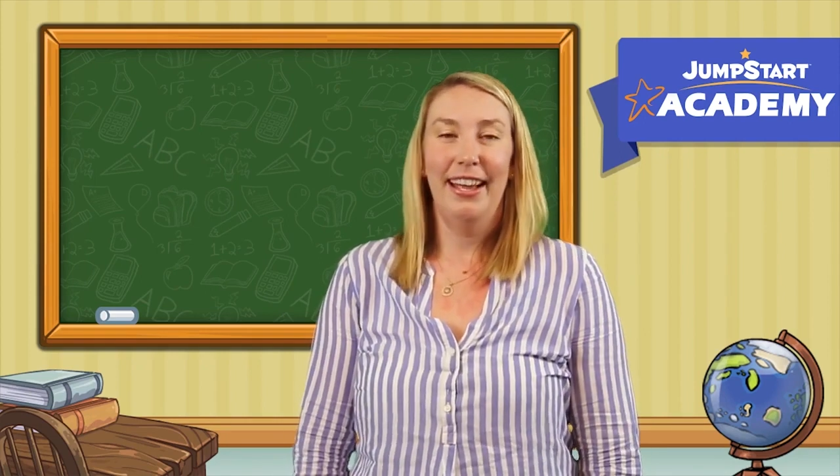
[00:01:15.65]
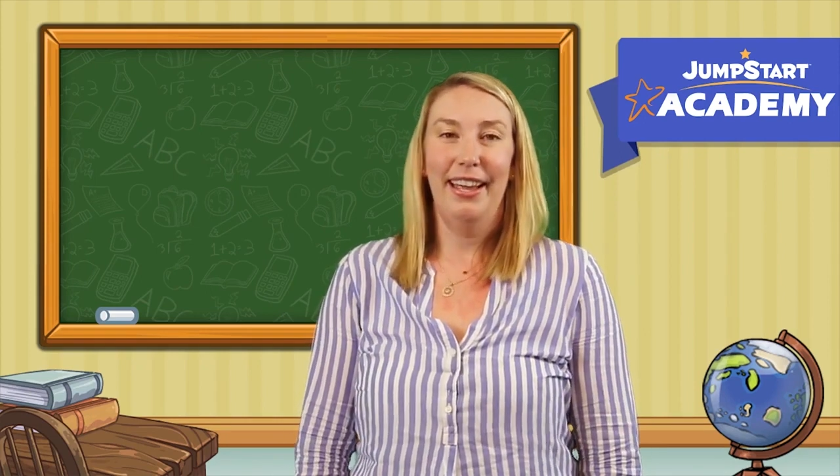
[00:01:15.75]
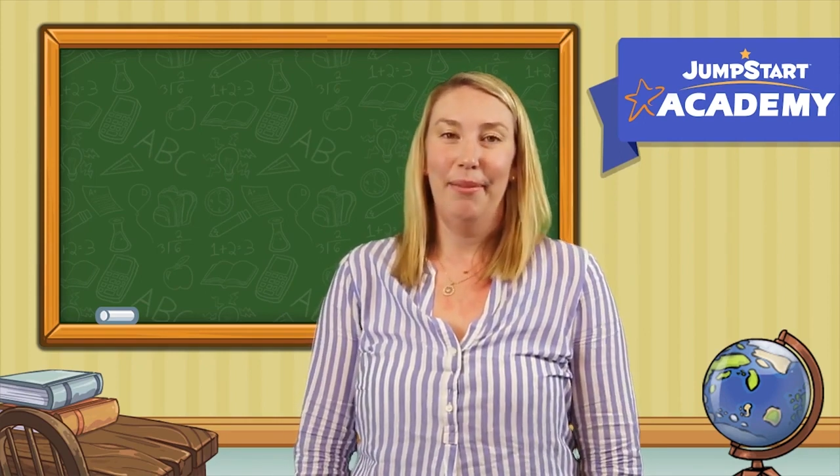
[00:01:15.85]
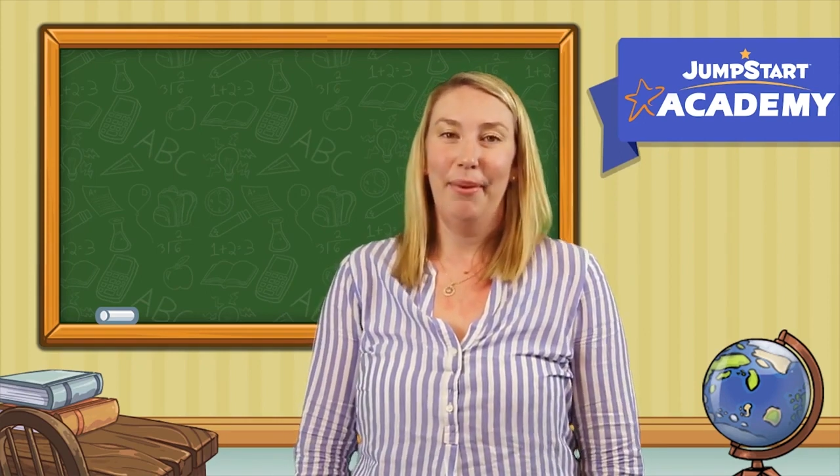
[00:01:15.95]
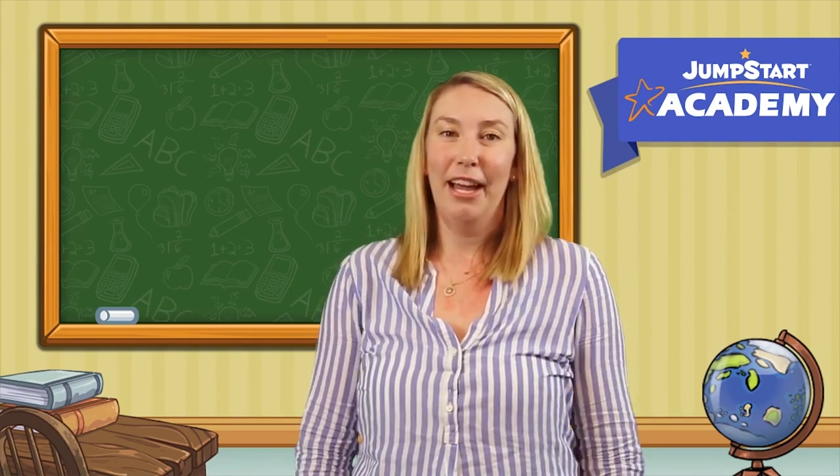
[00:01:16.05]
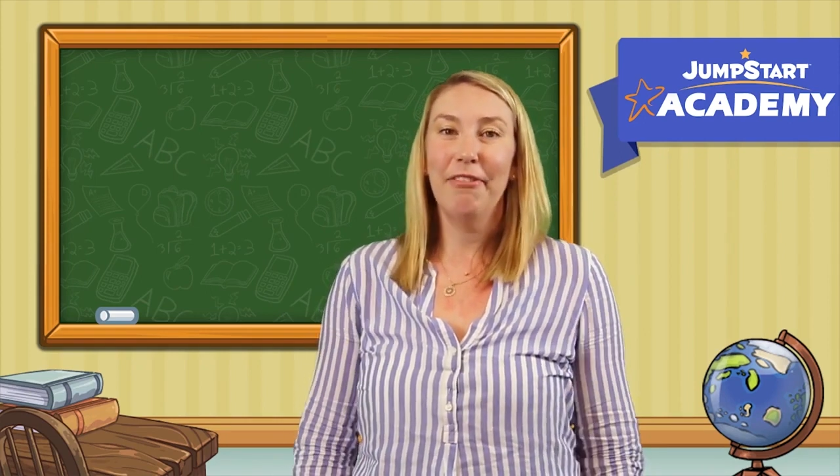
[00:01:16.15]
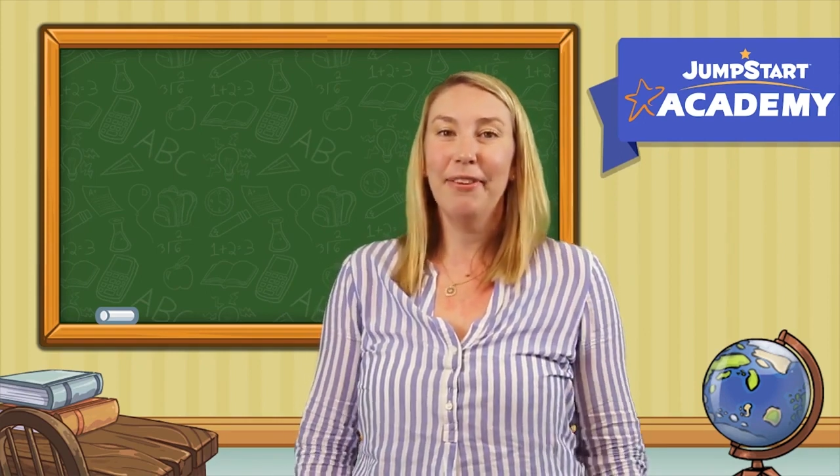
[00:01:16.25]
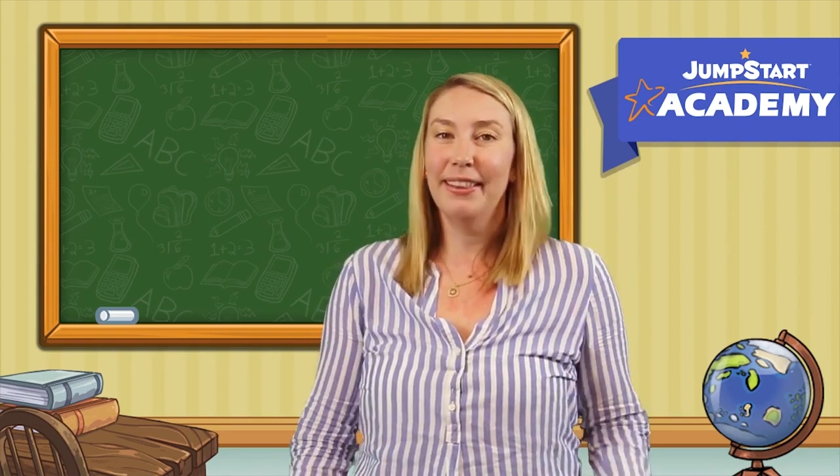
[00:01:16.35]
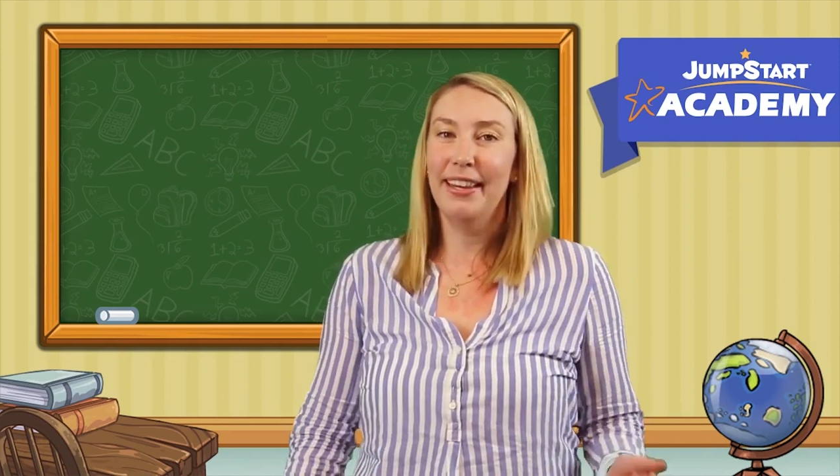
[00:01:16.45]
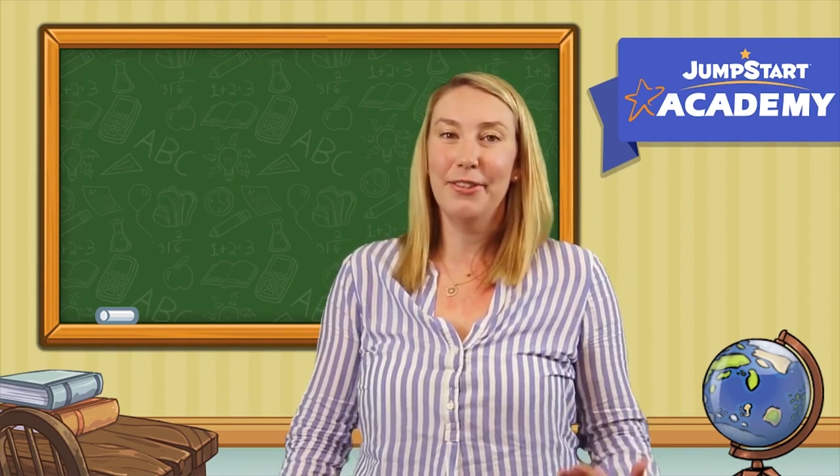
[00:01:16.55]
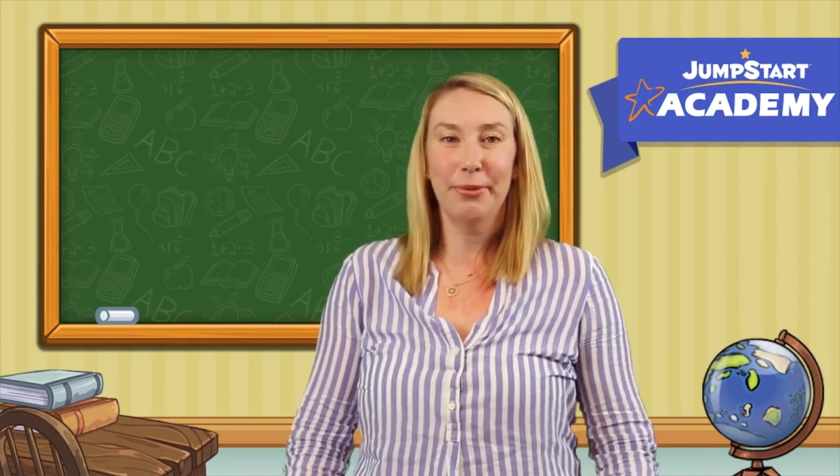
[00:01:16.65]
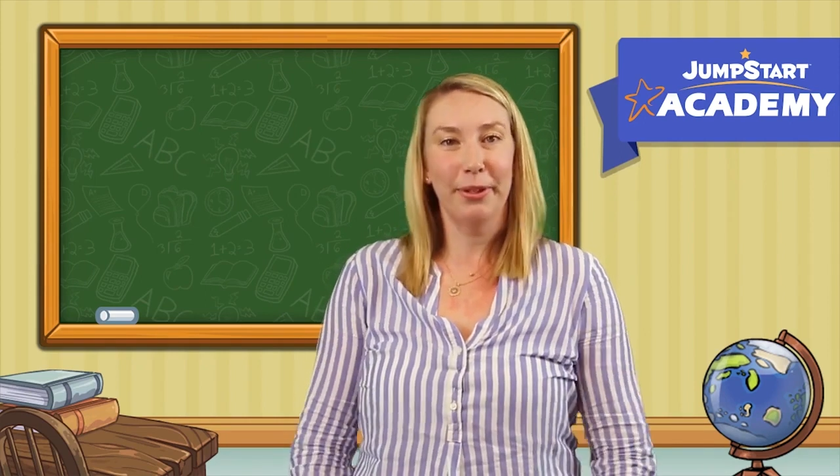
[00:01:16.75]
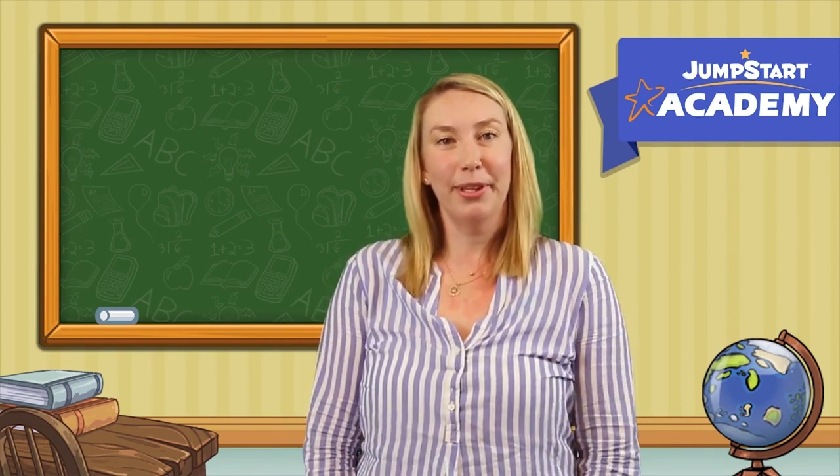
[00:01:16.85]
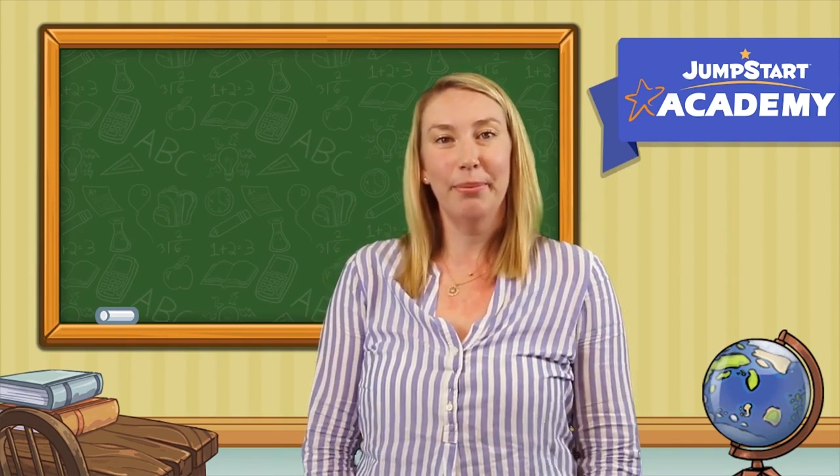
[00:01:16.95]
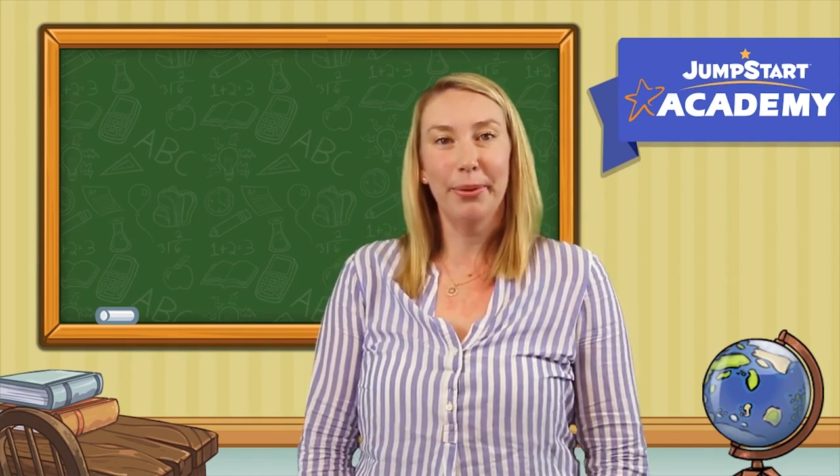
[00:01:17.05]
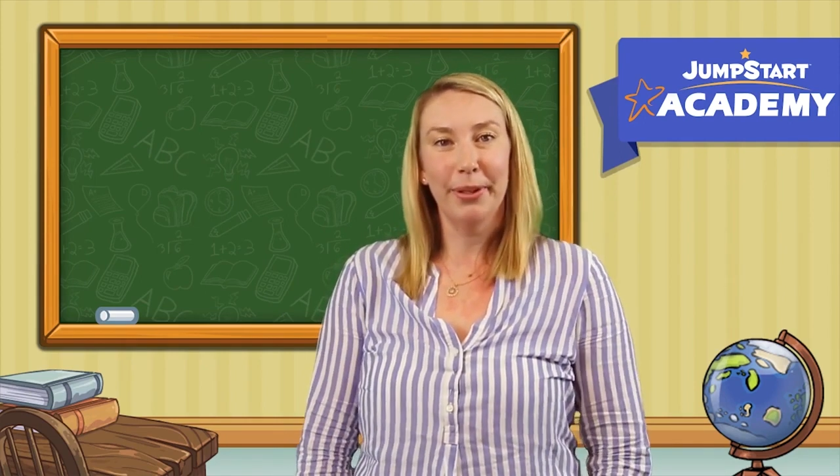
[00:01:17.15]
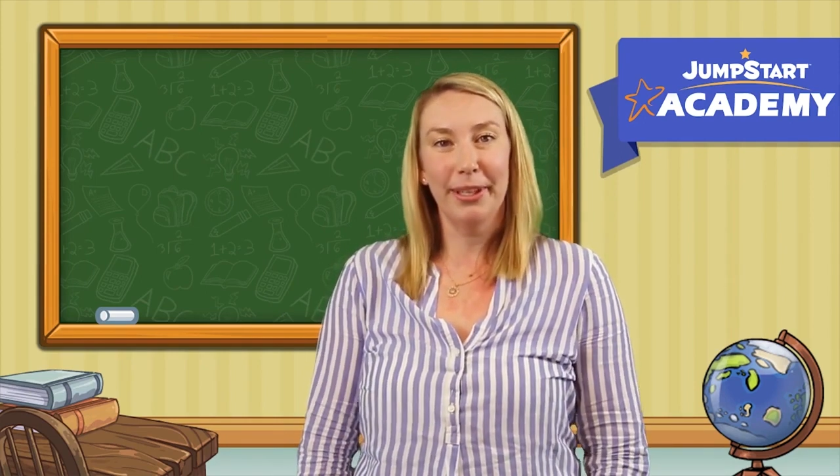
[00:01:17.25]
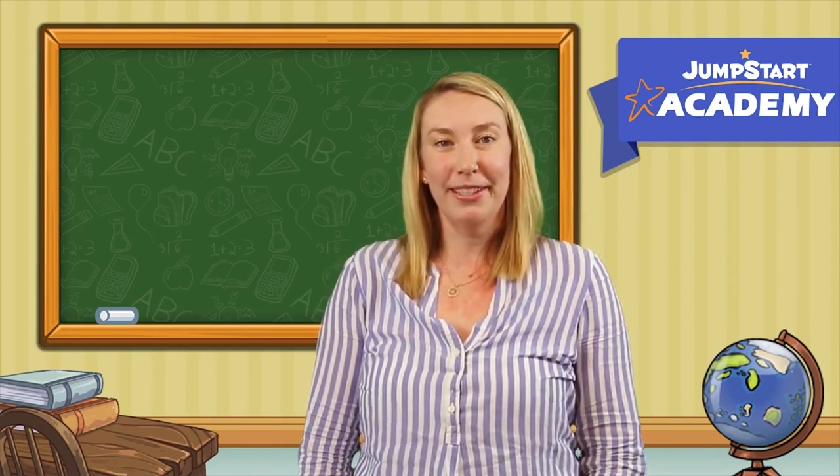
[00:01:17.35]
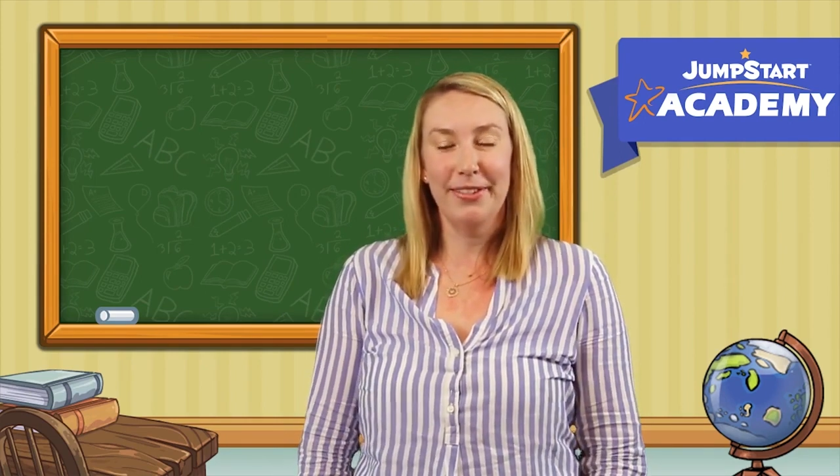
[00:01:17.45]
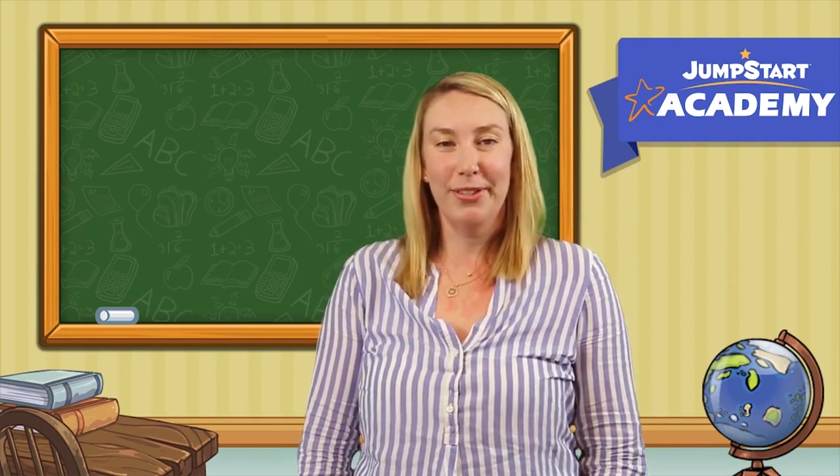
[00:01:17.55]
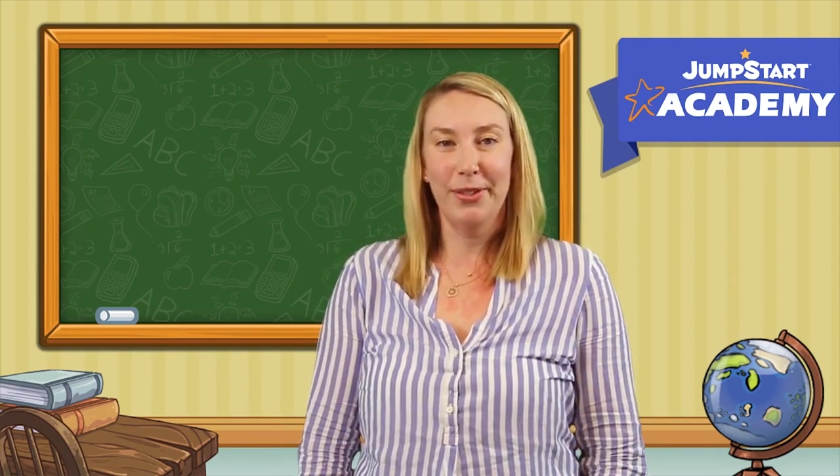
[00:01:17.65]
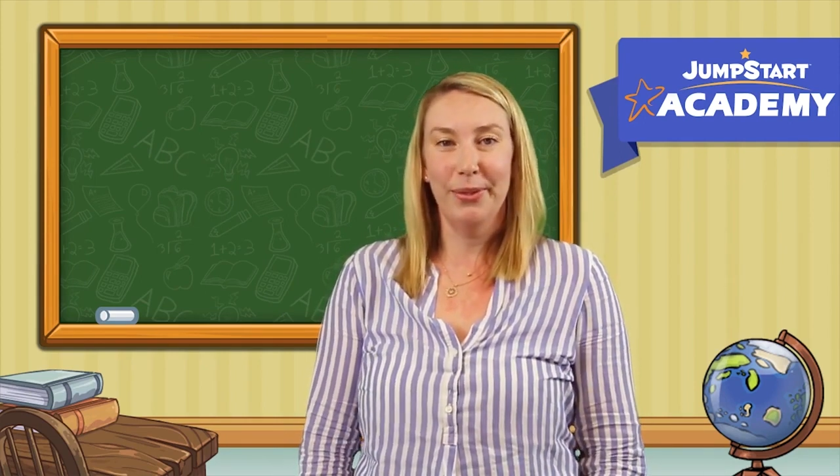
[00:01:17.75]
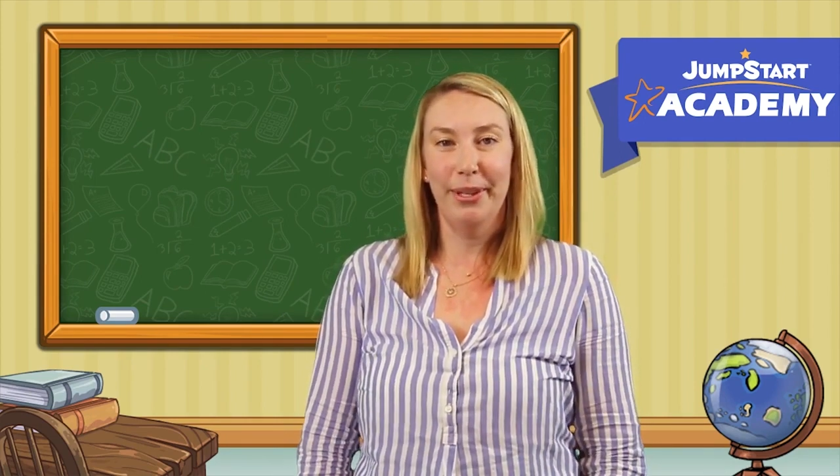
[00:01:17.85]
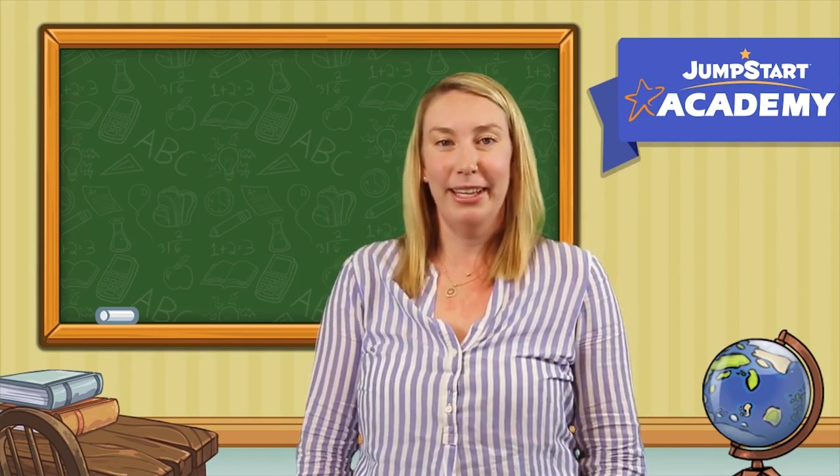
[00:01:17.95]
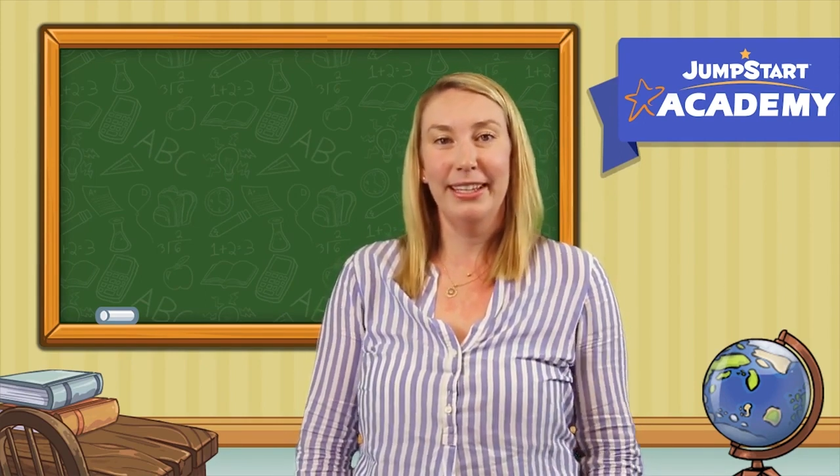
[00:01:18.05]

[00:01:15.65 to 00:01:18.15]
I find that it's really important to